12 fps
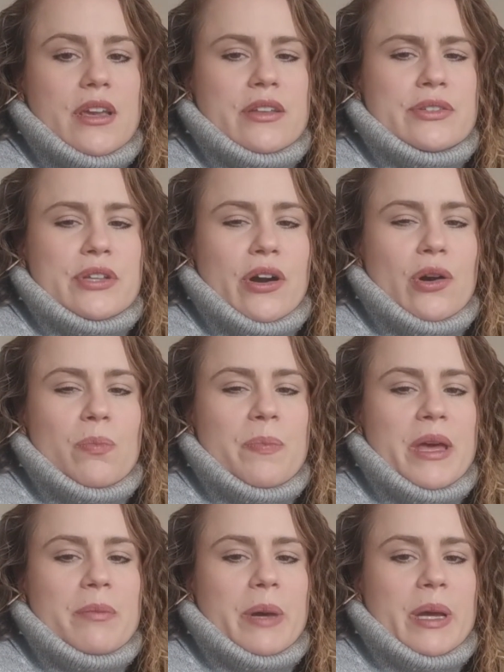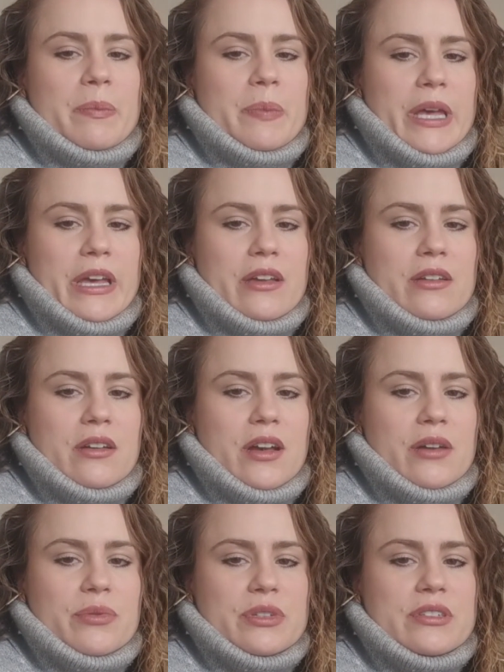And so bit by bit,
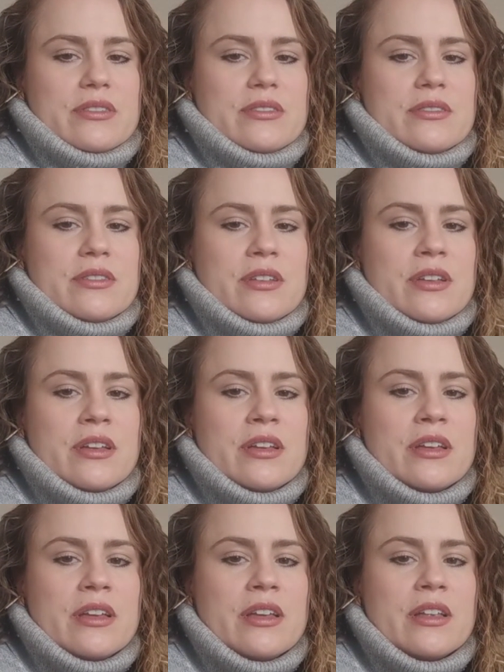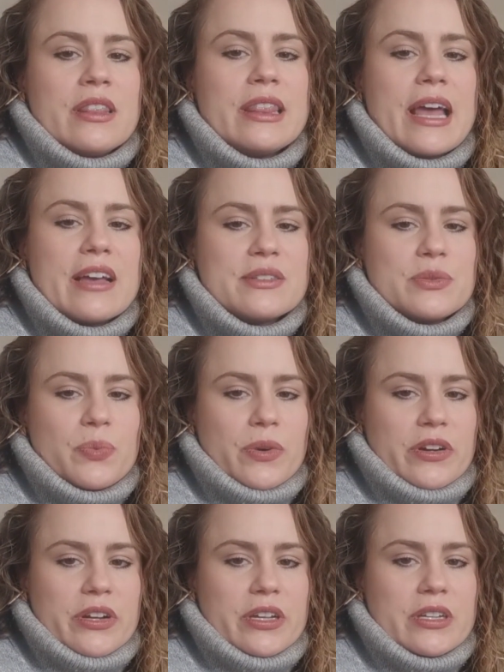I was less
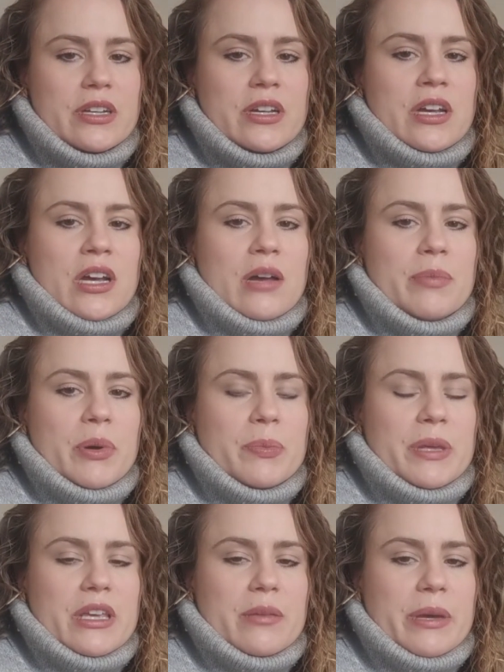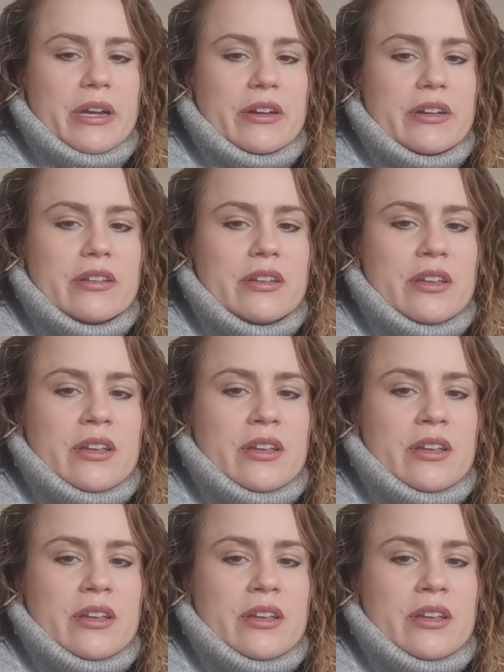worried about being a parent.